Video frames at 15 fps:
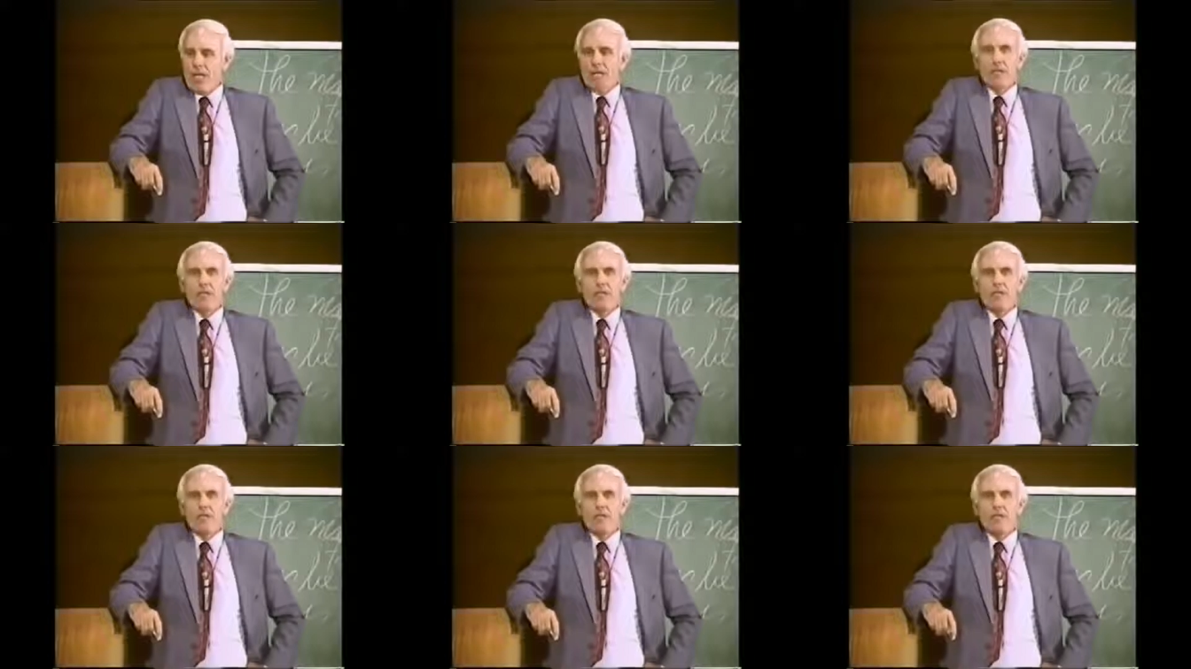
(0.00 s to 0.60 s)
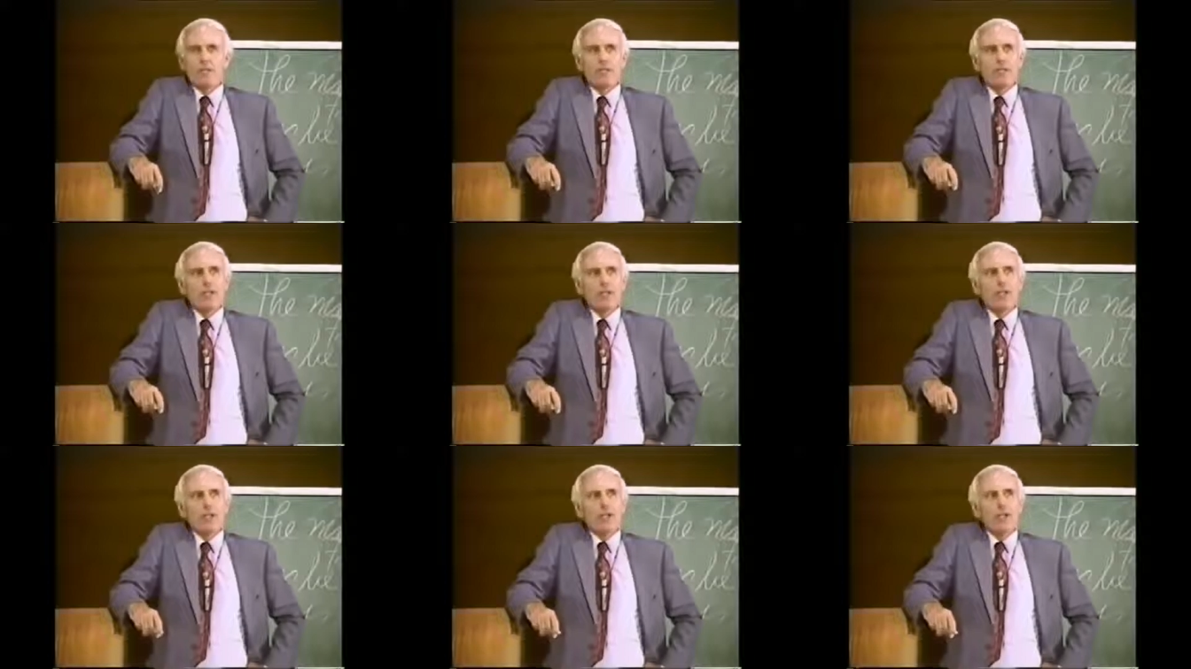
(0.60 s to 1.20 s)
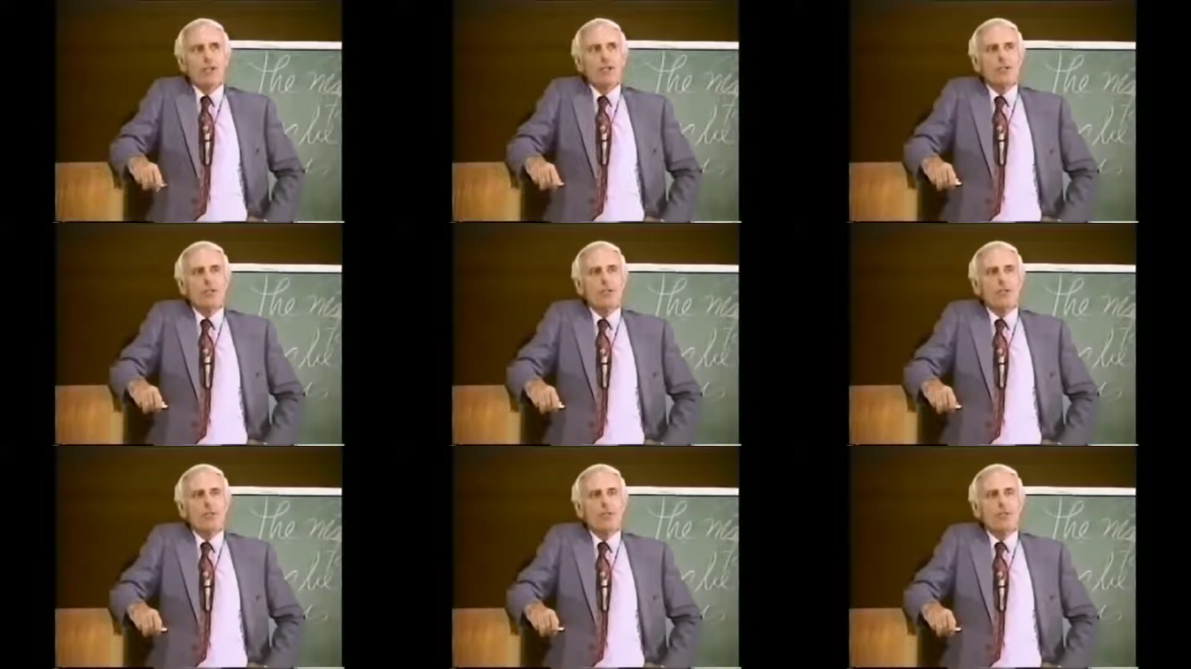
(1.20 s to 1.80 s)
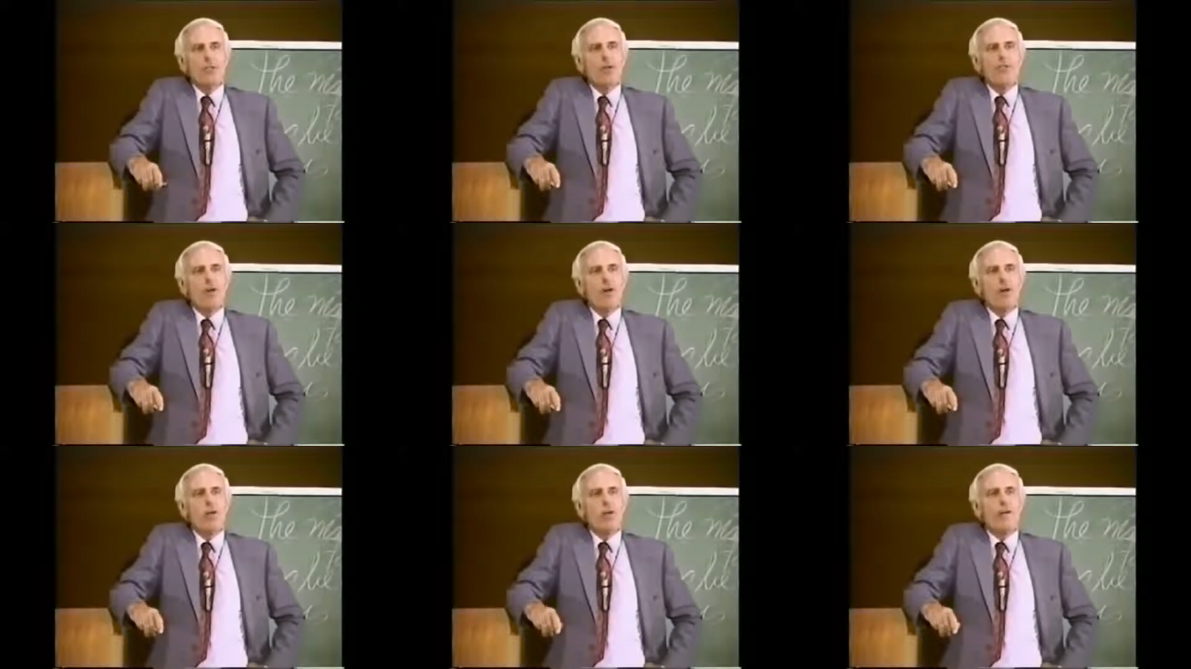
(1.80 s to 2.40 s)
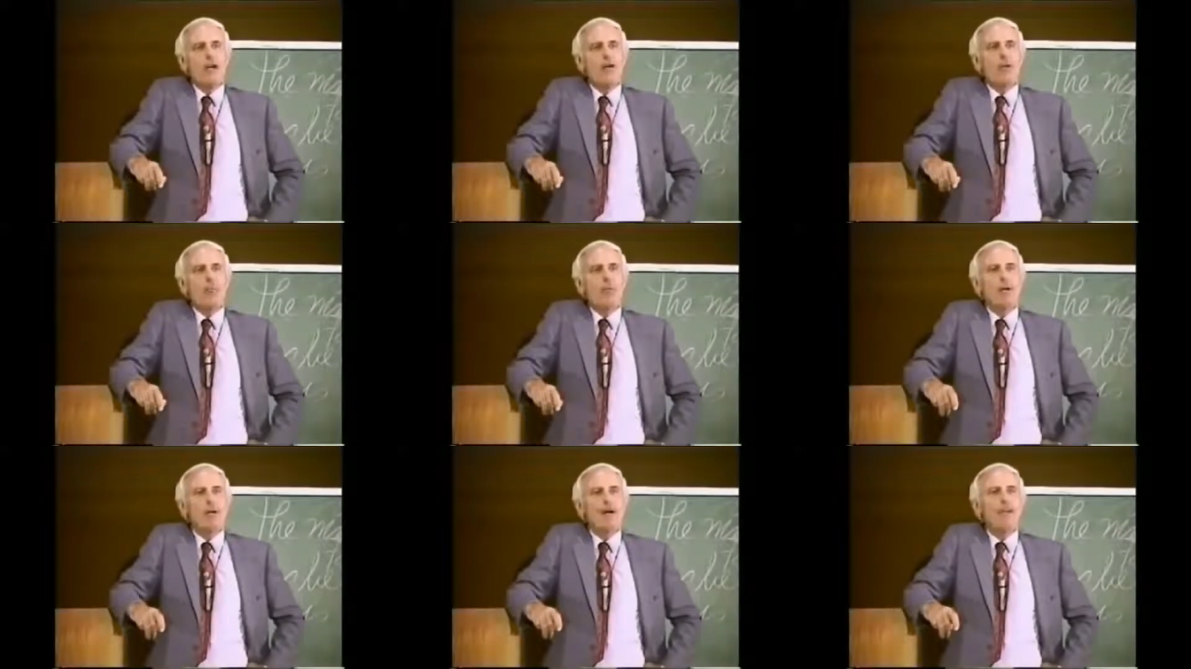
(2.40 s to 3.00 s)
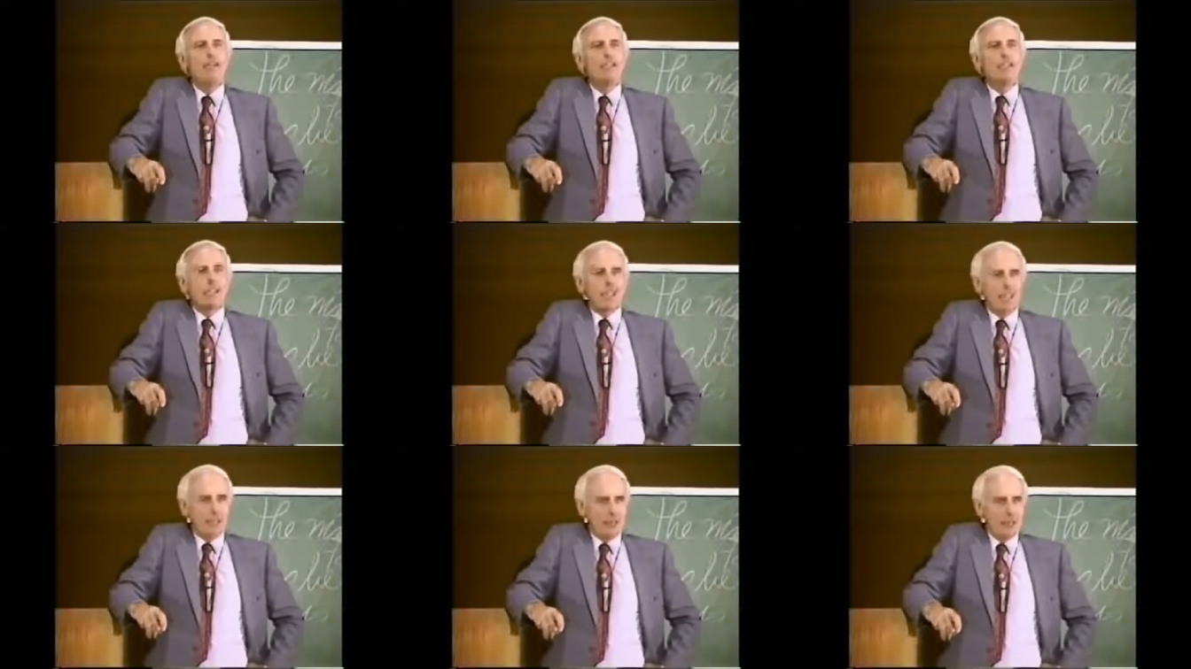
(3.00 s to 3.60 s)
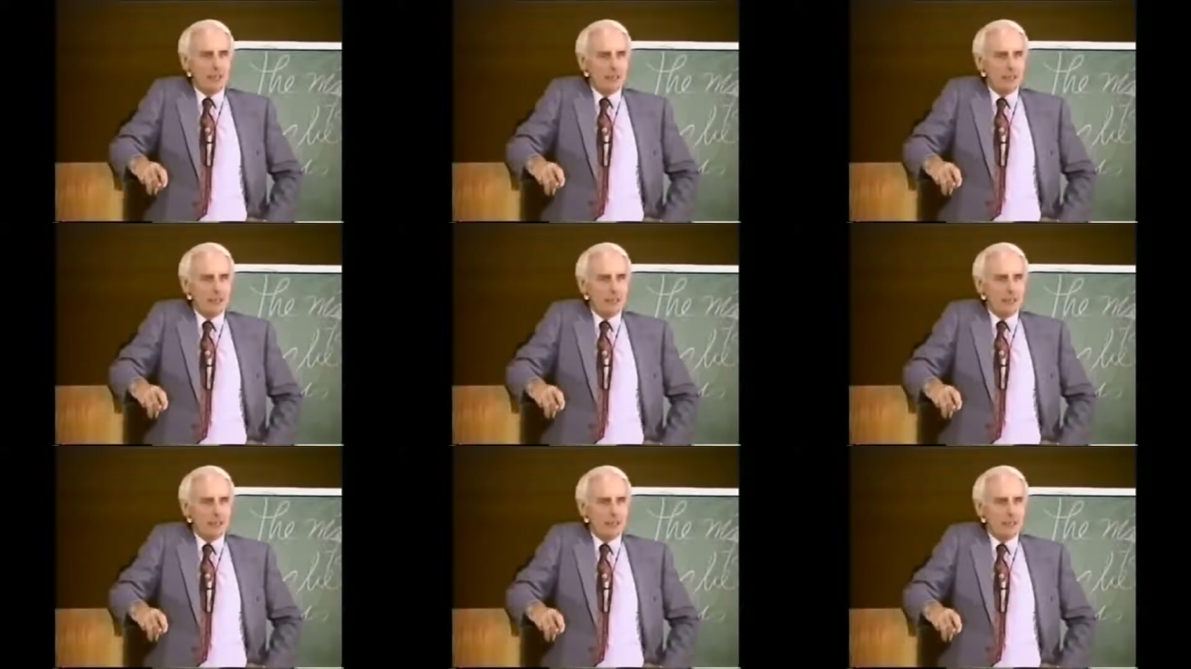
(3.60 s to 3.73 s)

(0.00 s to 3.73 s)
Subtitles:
And another note, learn to reap in the fall without apology.